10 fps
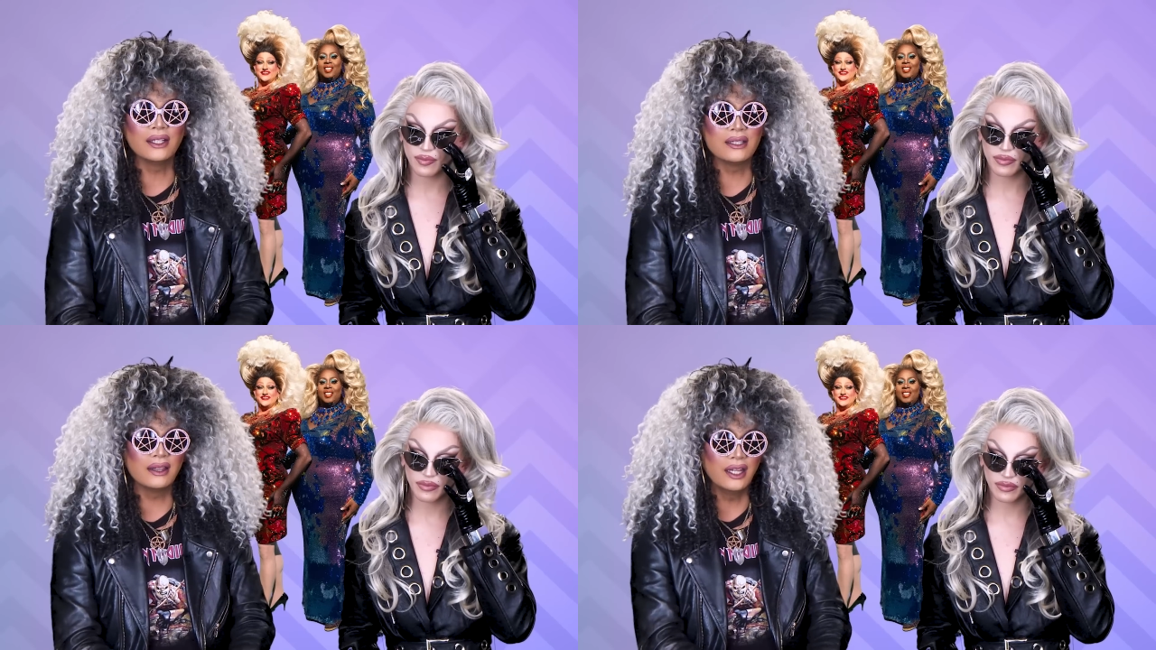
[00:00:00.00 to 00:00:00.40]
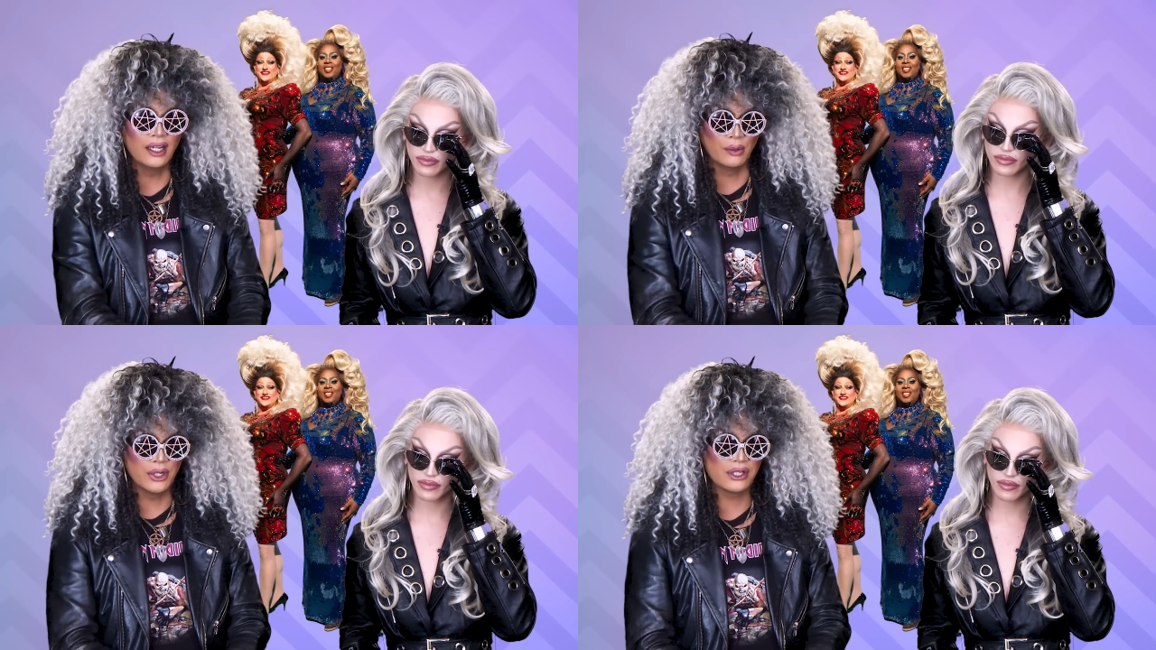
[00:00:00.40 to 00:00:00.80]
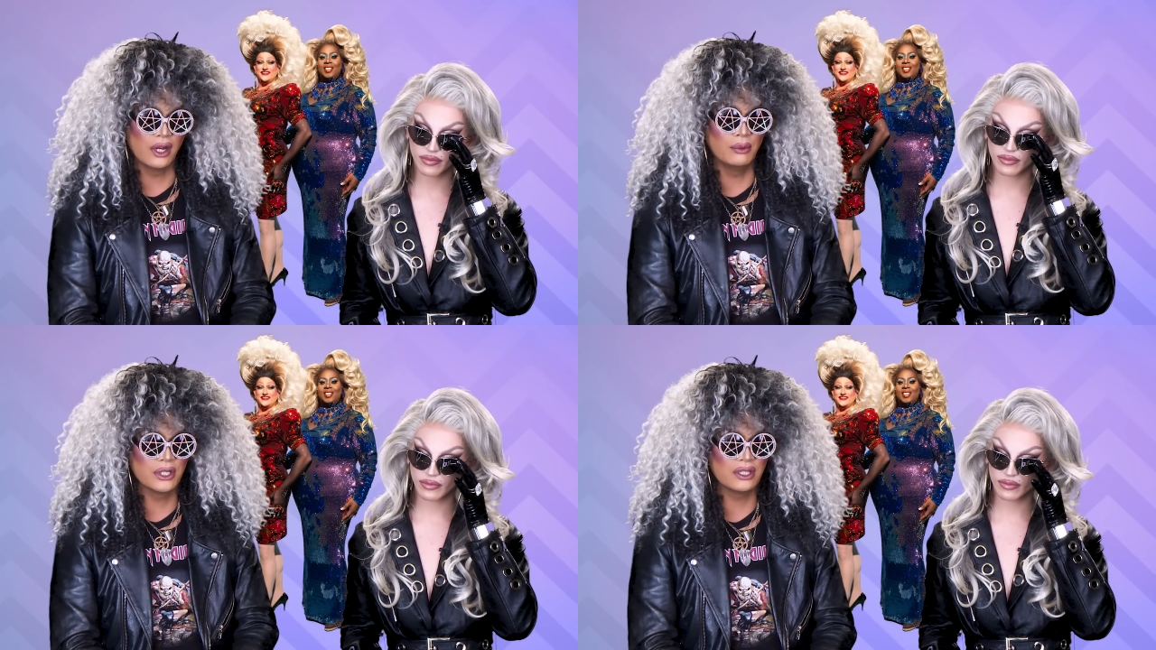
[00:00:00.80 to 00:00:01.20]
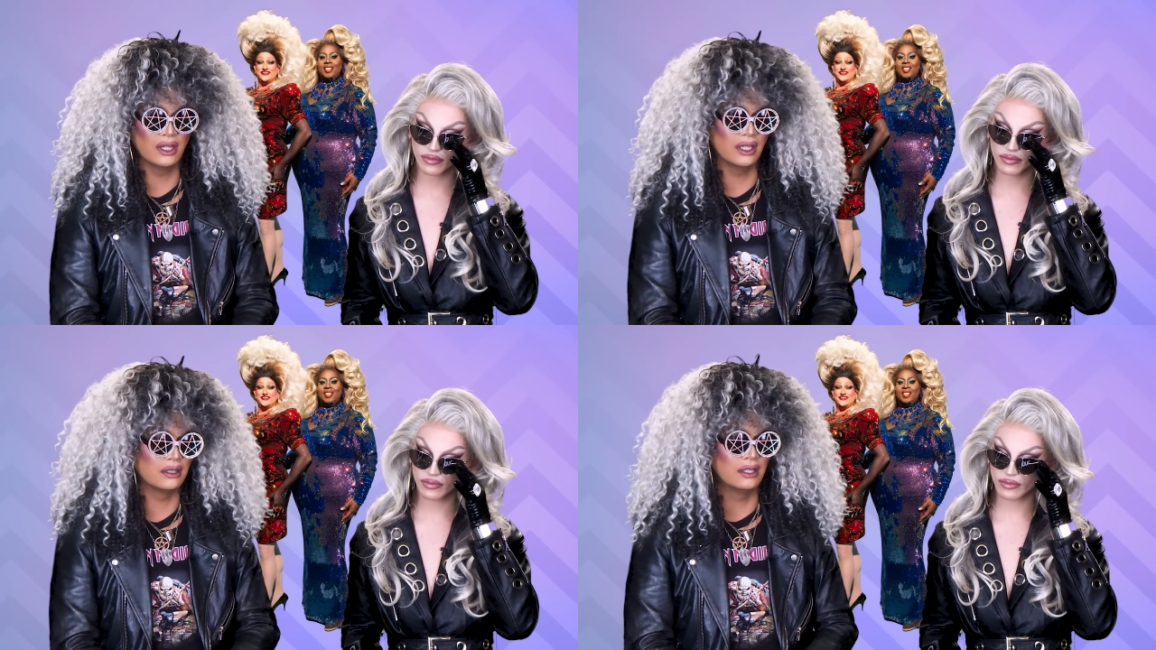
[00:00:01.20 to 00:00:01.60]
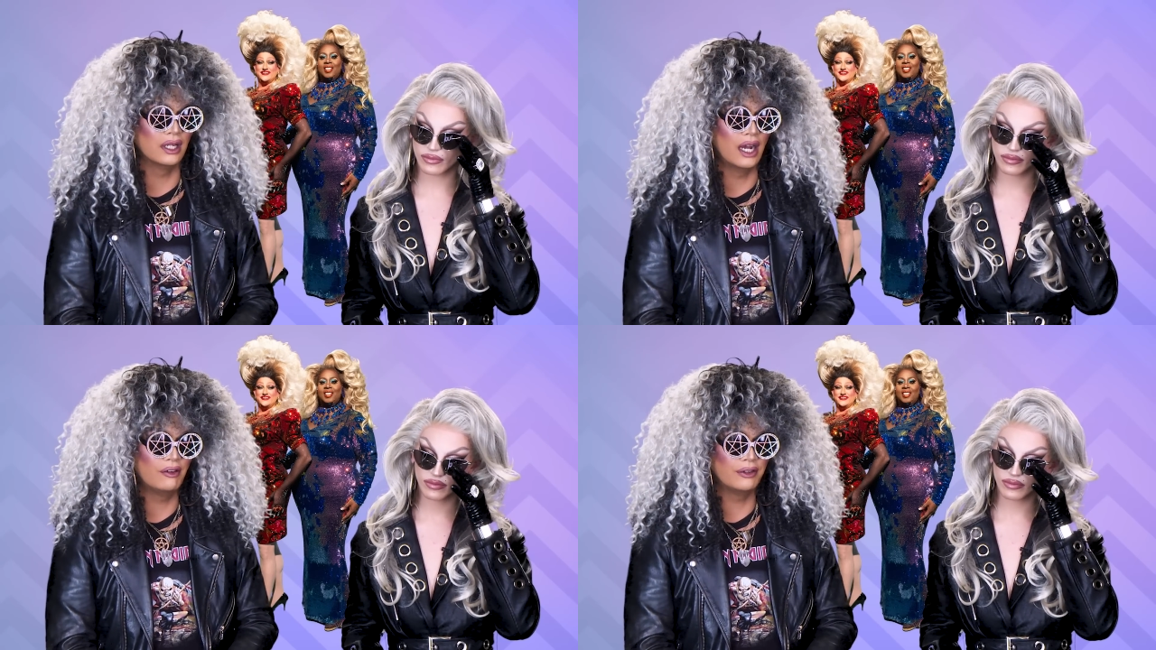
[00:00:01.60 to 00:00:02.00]
Speaker 1: that's the thing. I wish I wish that the,
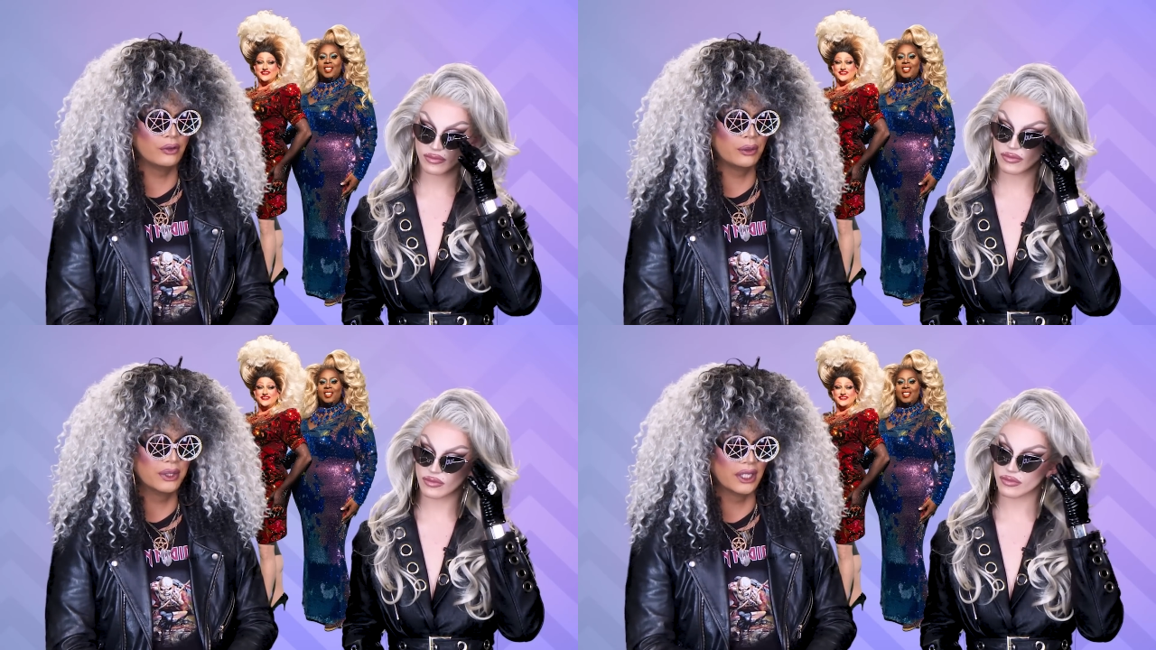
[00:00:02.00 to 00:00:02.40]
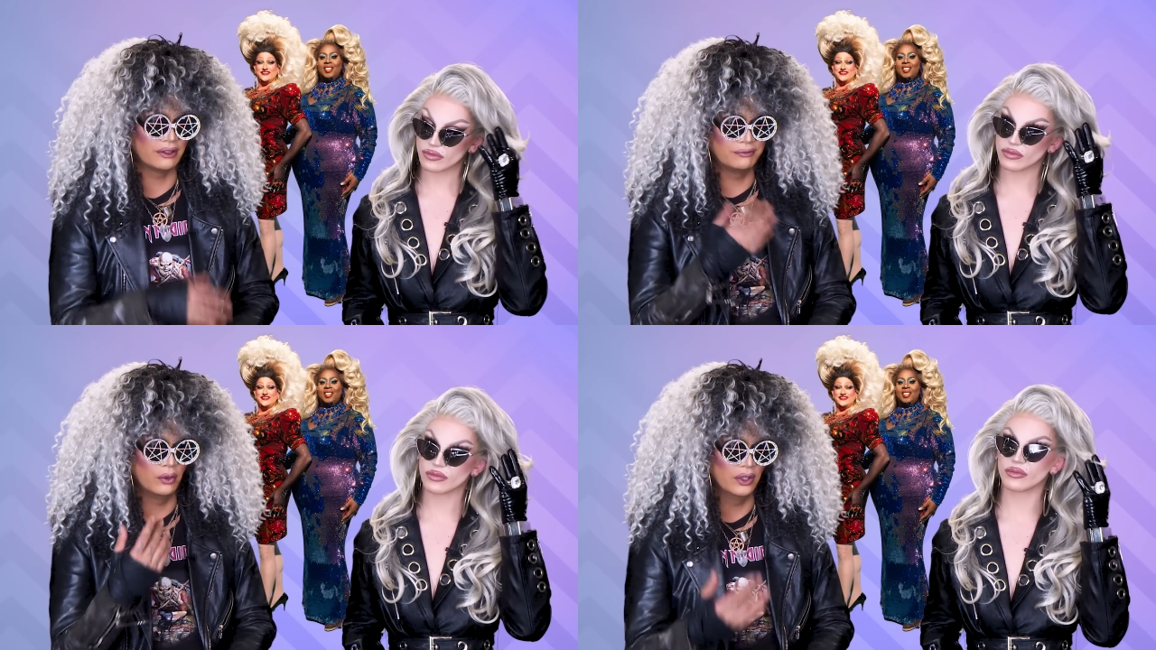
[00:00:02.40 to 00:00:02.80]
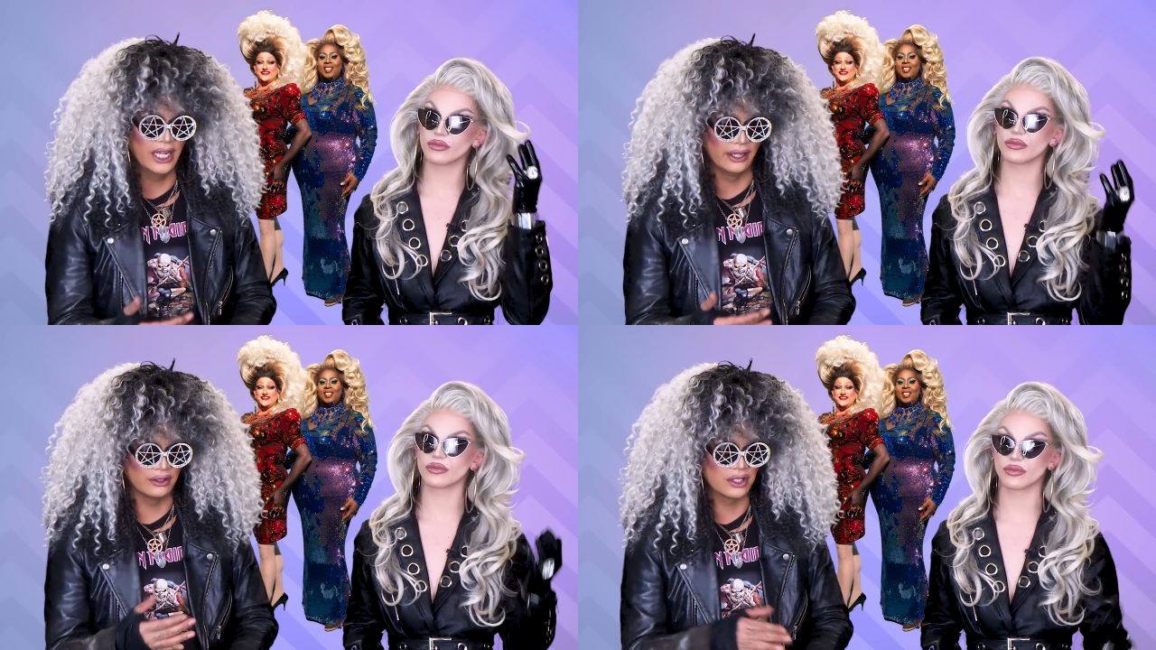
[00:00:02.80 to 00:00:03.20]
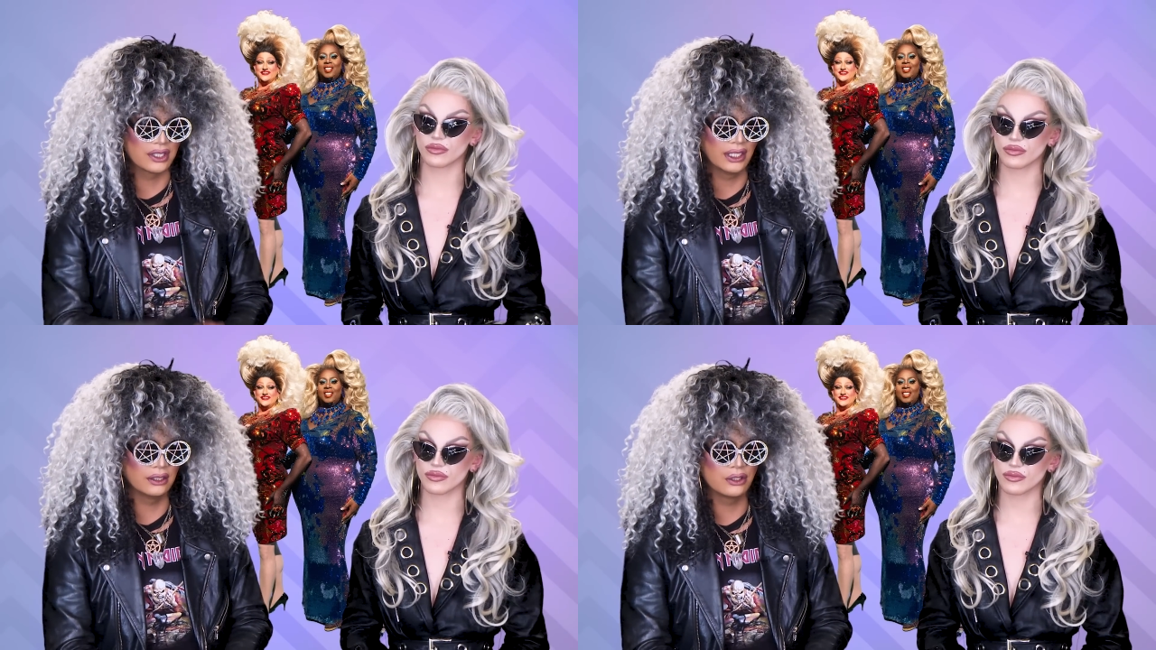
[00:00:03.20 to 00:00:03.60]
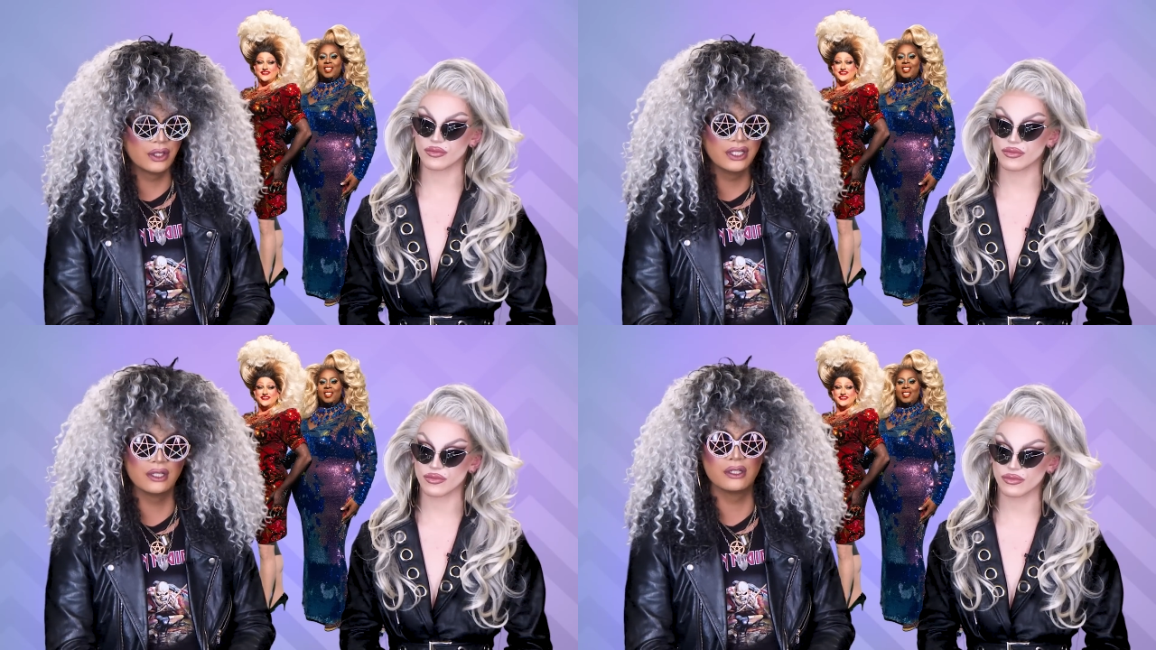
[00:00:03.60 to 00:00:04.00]
the outfit would have been like full length, just like
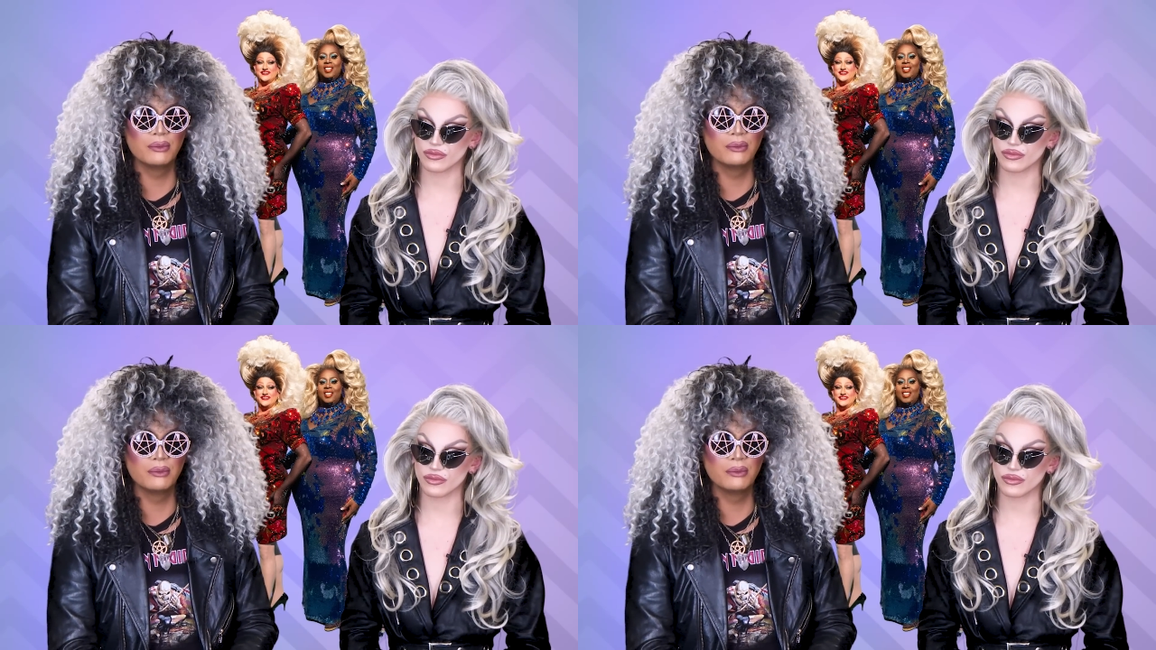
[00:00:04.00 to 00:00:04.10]
Latrice's.